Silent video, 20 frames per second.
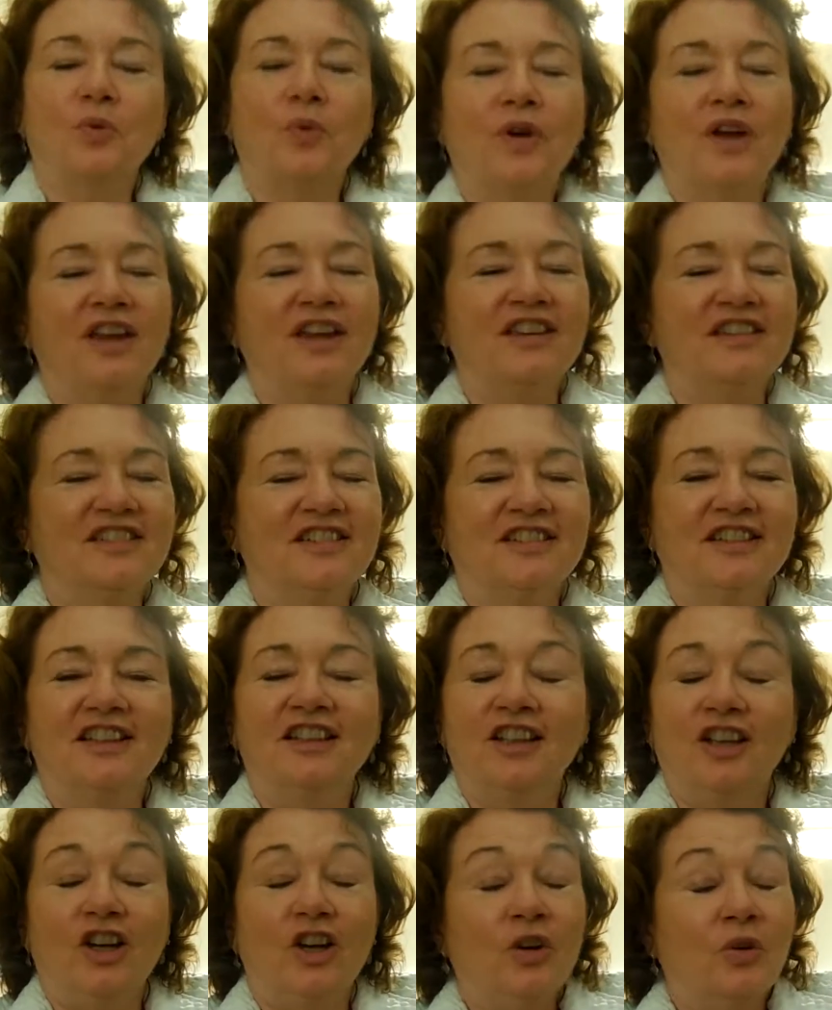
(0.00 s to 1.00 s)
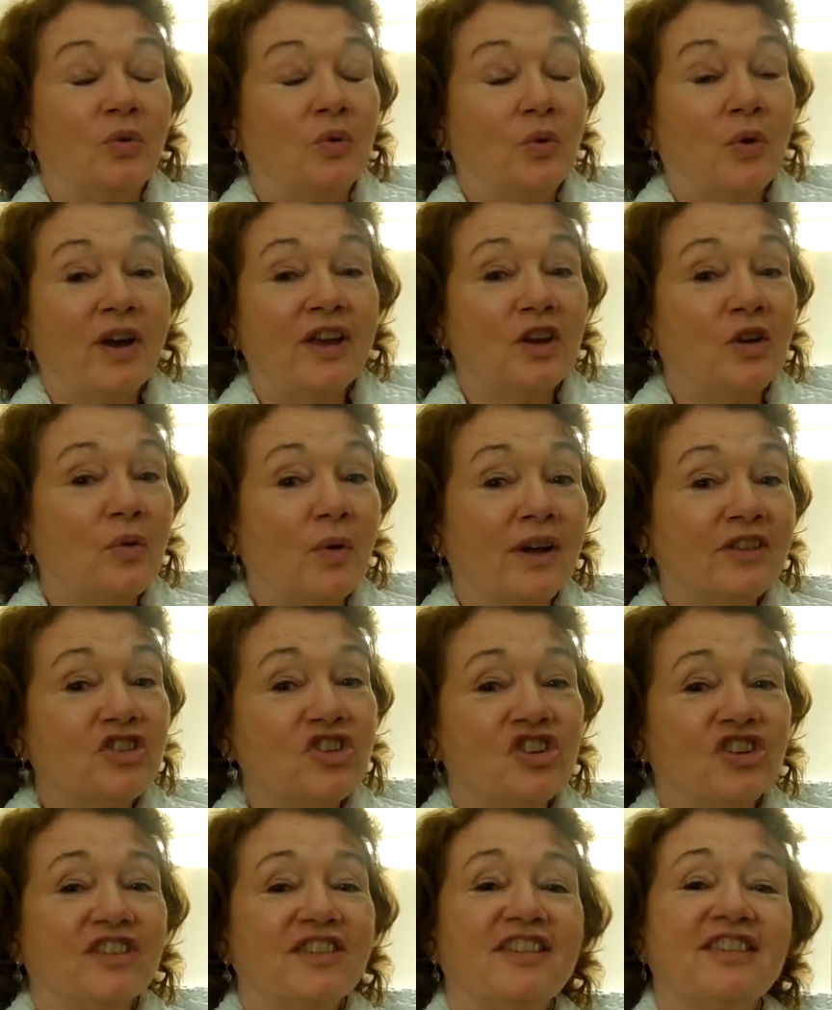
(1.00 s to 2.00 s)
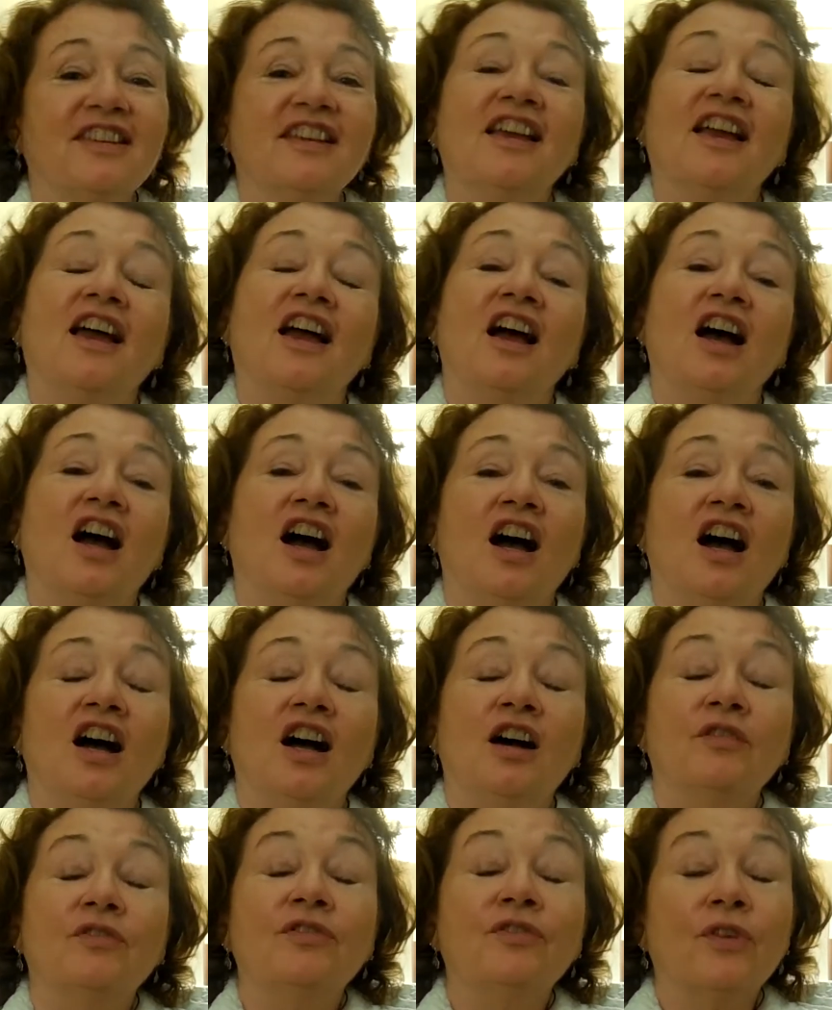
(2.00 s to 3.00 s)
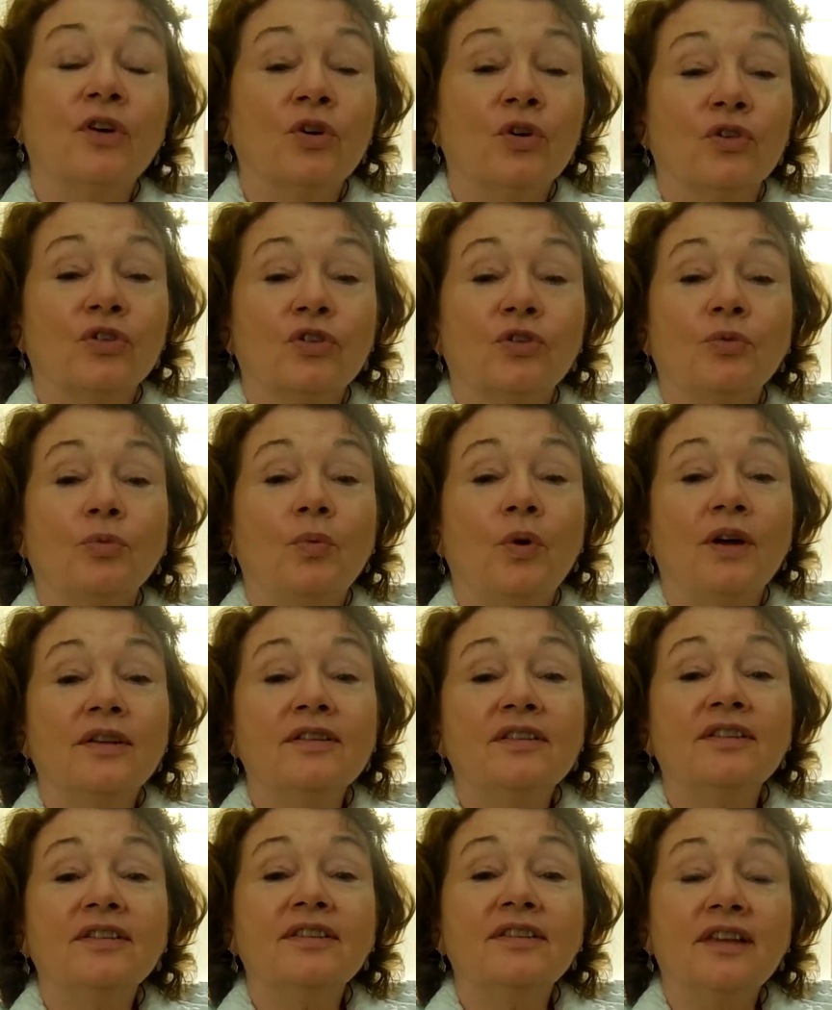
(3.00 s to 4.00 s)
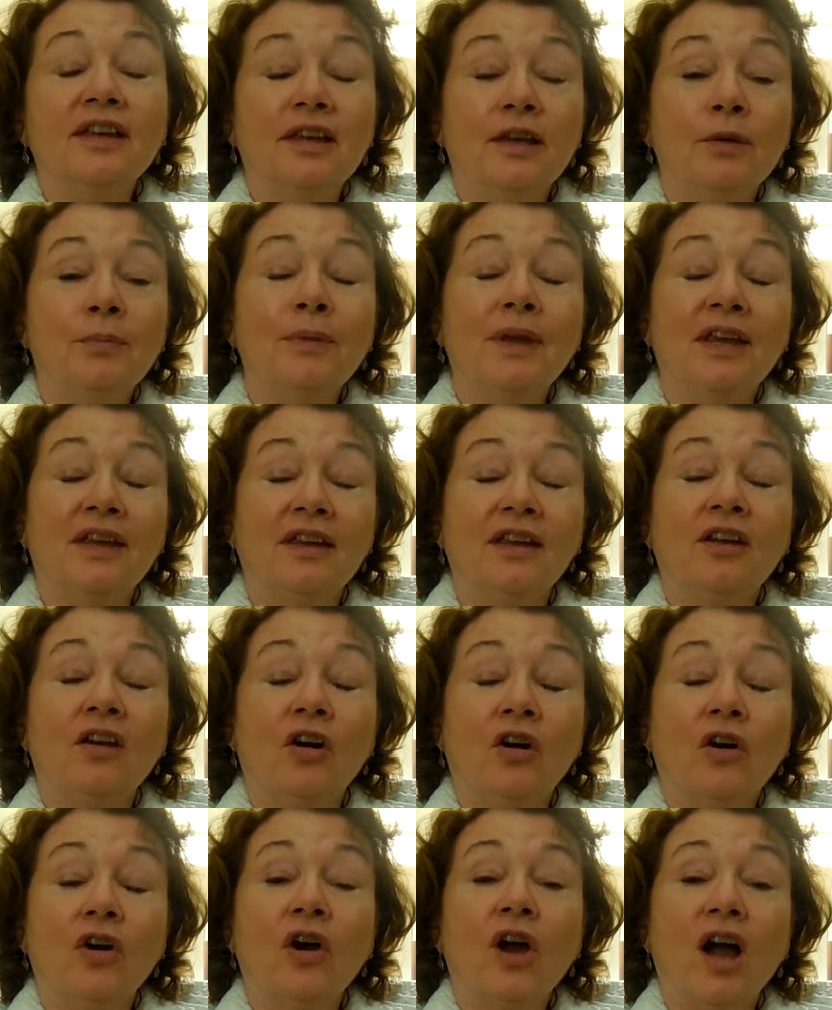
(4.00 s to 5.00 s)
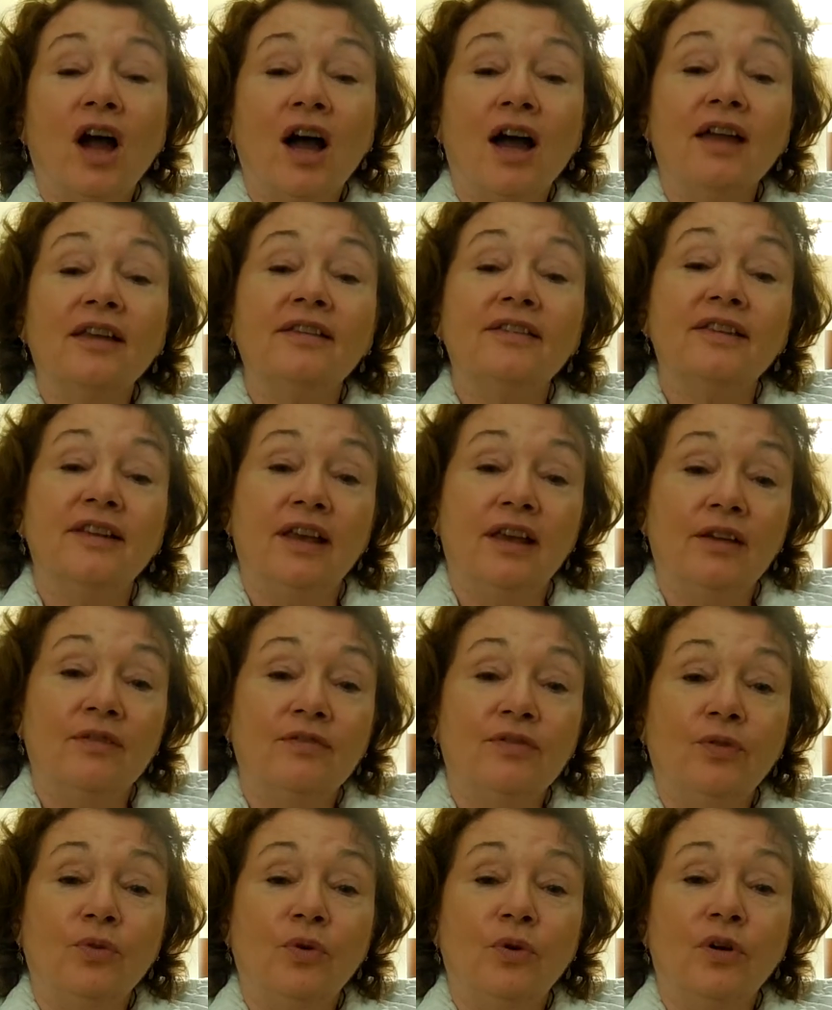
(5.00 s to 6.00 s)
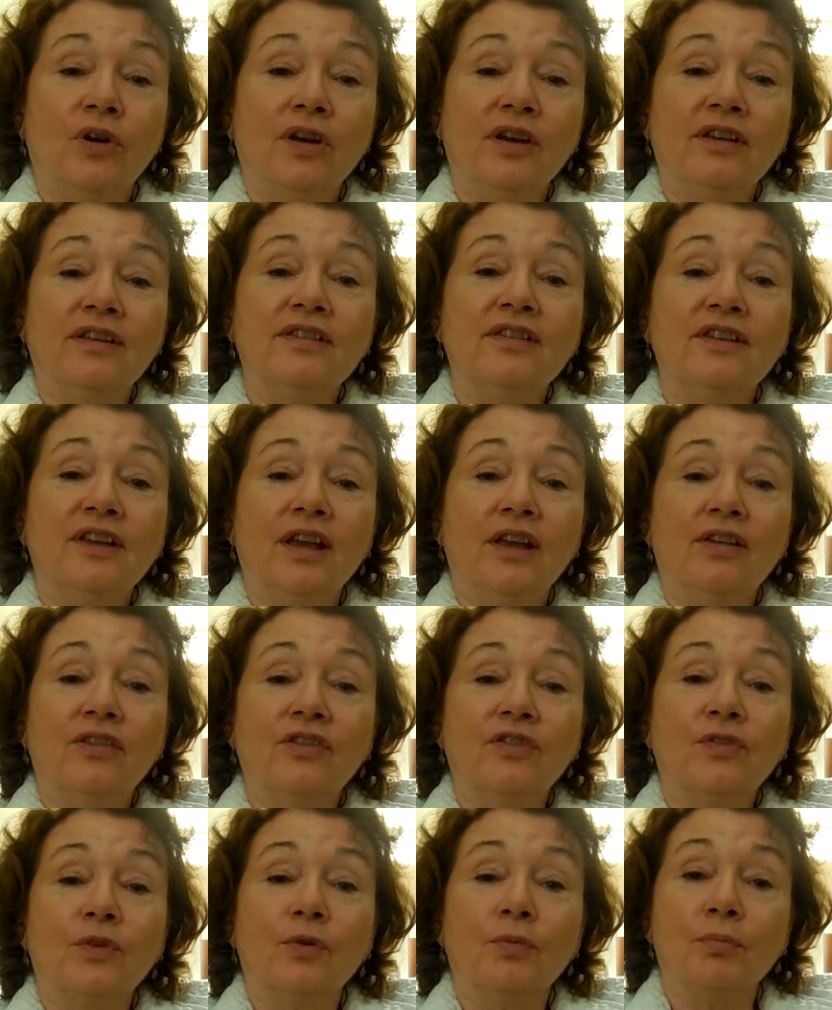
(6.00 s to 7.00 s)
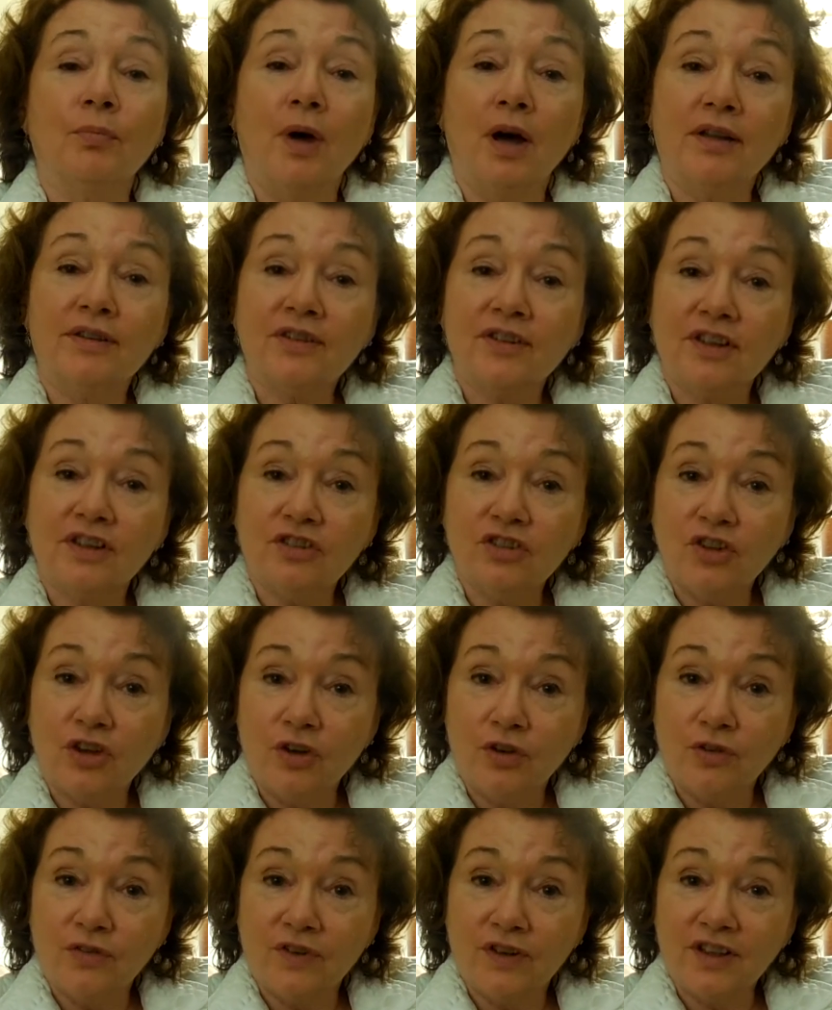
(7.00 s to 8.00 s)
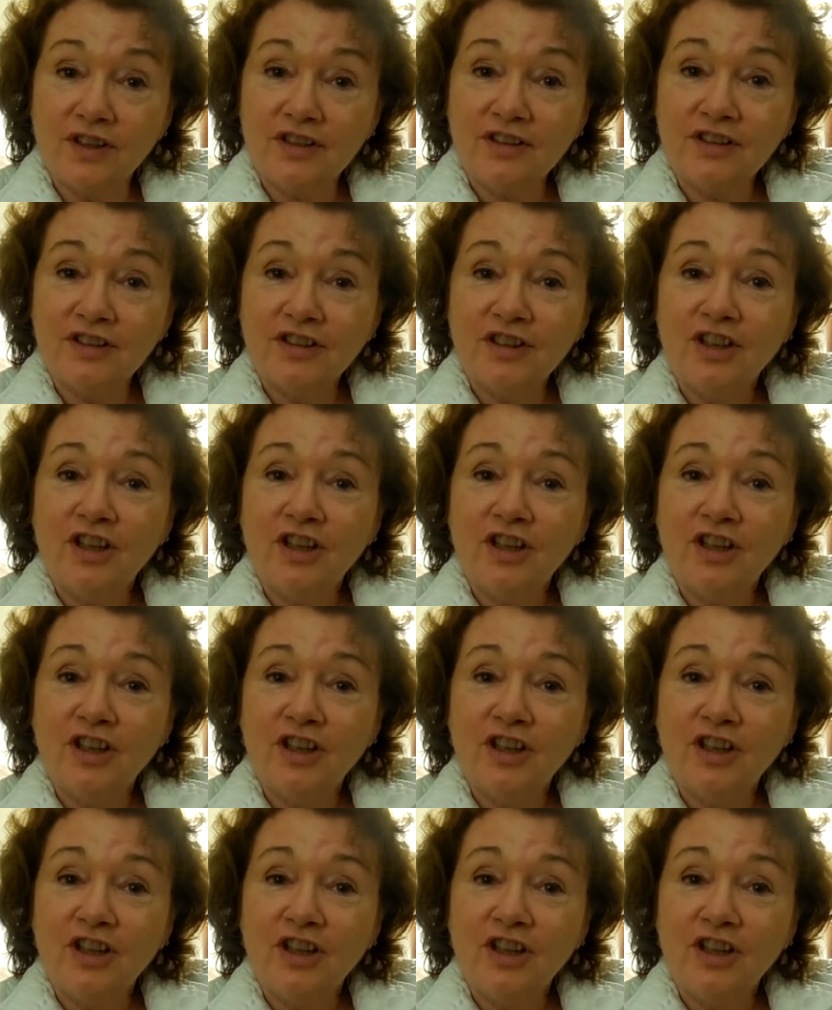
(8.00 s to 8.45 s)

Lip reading: Great. Oh, great questions. First, what does MNRI stand for? It stands for Mosquitova